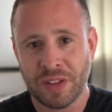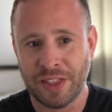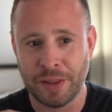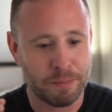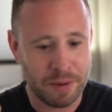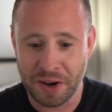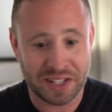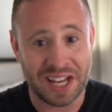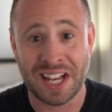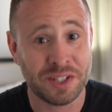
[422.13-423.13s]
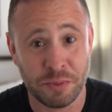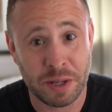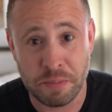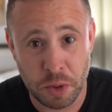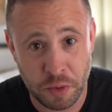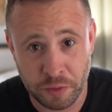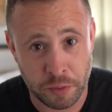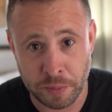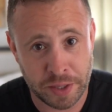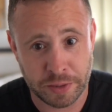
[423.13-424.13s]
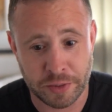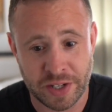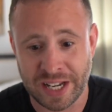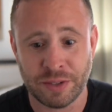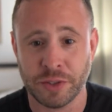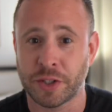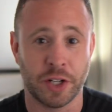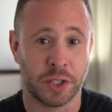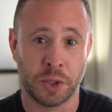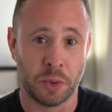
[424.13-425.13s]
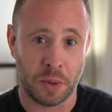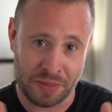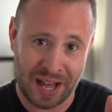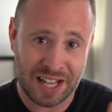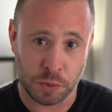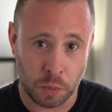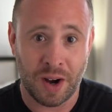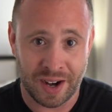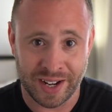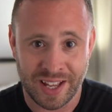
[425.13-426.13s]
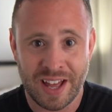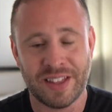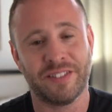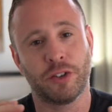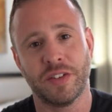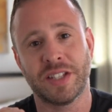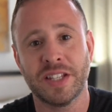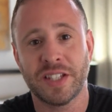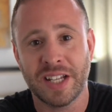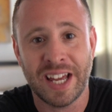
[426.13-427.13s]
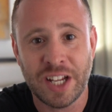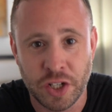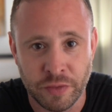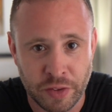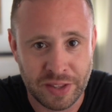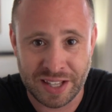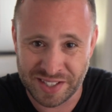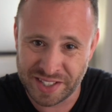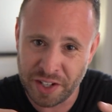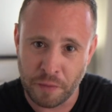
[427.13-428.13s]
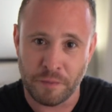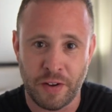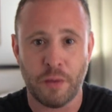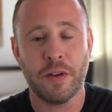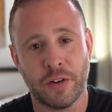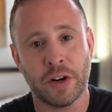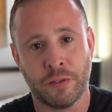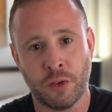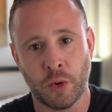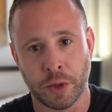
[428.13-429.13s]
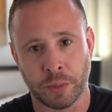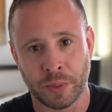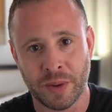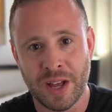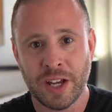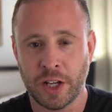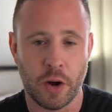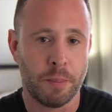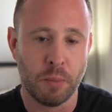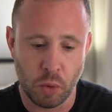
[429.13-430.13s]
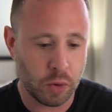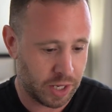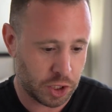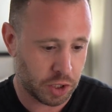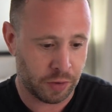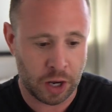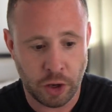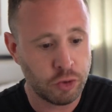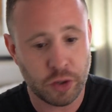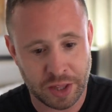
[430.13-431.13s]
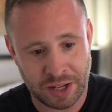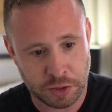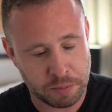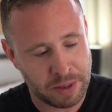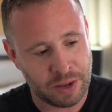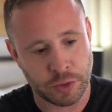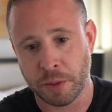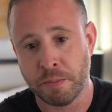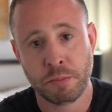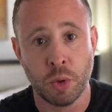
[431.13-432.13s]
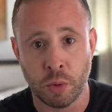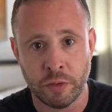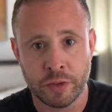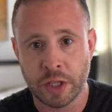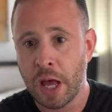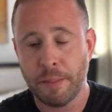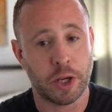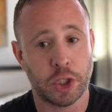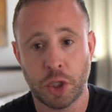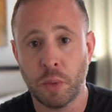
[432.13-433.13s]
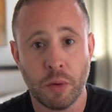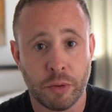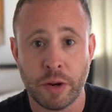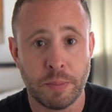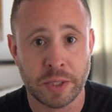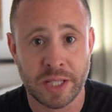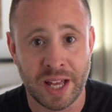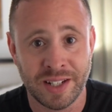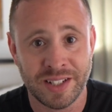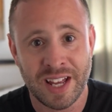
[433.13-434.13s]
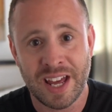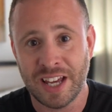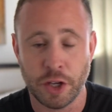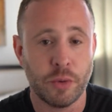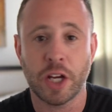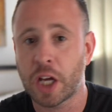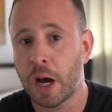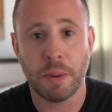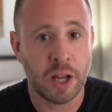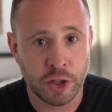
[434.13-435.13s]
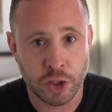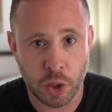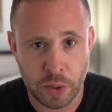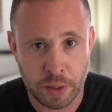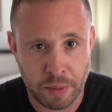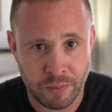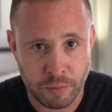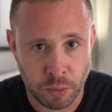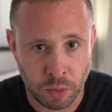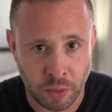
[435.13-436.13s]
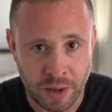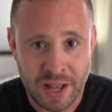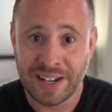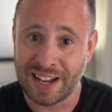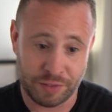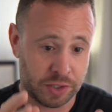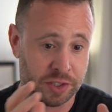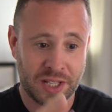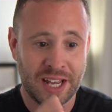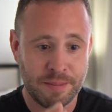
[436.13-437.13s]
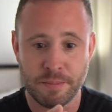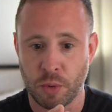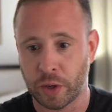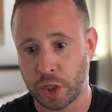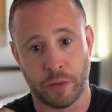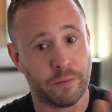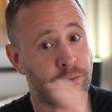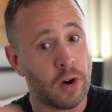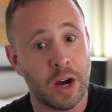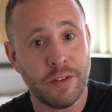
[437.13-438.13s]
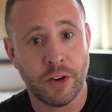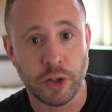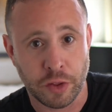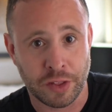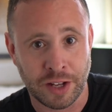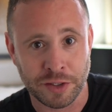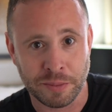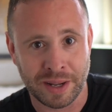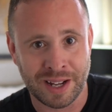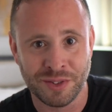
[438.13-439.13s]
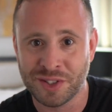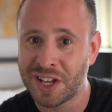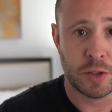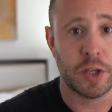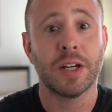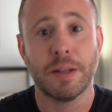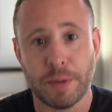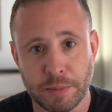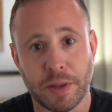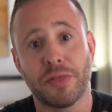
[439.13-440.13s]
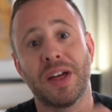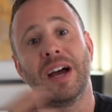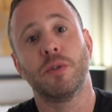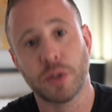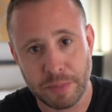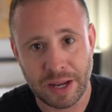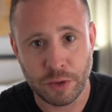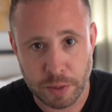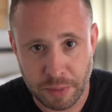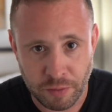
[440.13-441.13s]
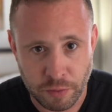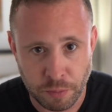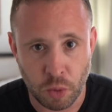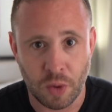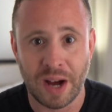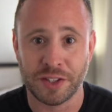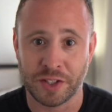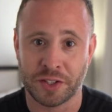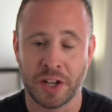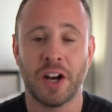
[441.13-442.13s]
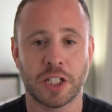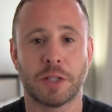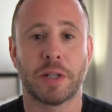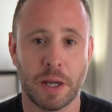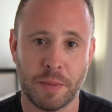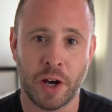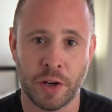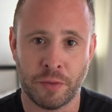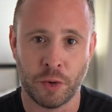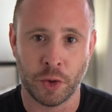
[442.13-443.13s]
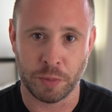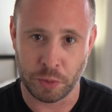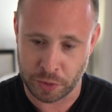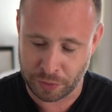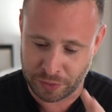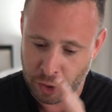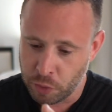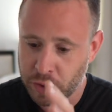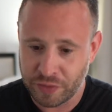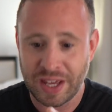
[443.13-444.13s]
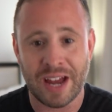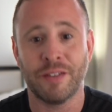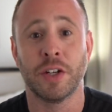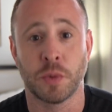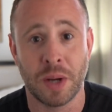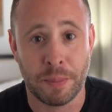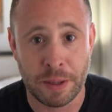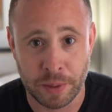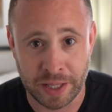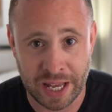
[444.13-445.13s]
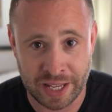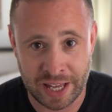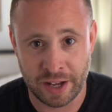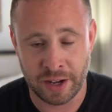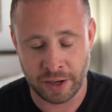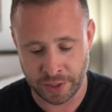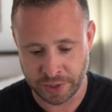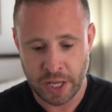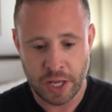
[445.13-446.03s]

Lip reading: And the market hasn't really moved to the downside at all. And that's why they've got this insulation that they're still very, very affordable. You know, a mortgage of £100,000 that moves by 2 or 3% is only a couple of £100 a month more. Now, the same mortgage on £500,000 suddenly becomes £1,000 a month more and starts to become unaffordable. So those are the areas where people are getting hit hard.